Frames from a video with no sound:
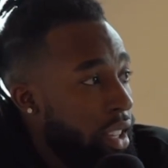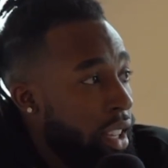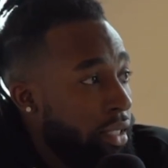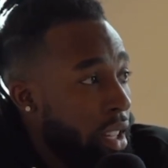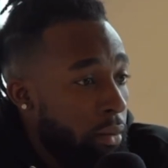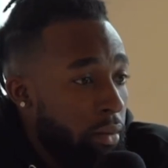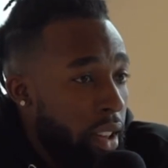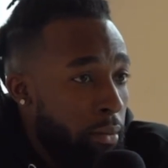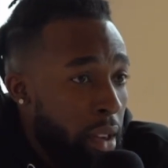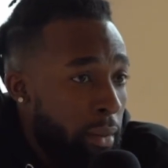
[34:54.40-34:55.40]
Instead of
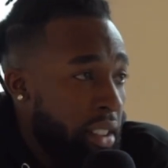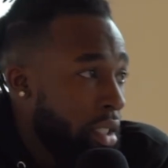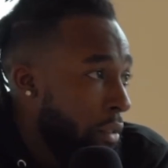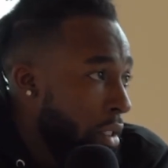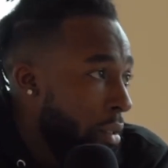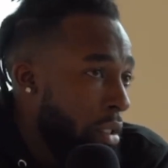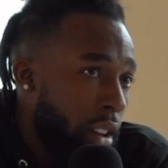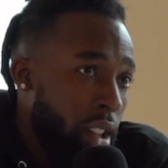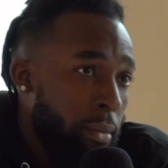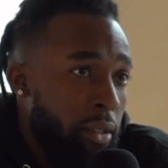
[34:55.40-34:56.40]
like, beating myself up, okay,
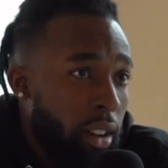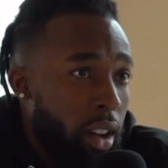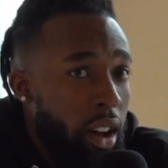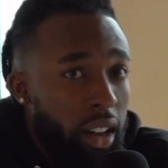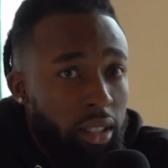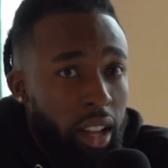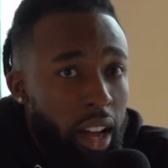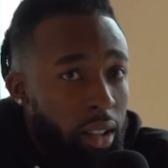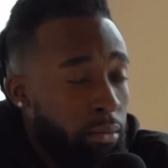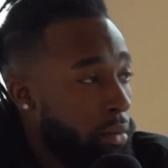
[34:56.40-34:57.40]
let me figure out how I
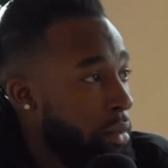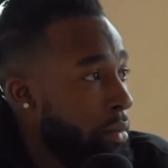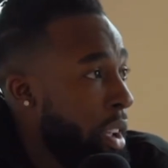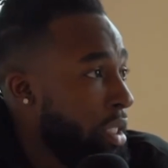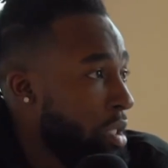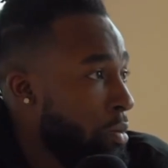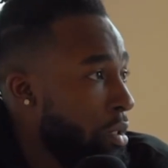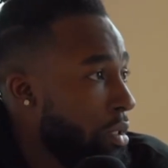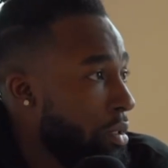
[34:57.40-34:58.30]
can make this work.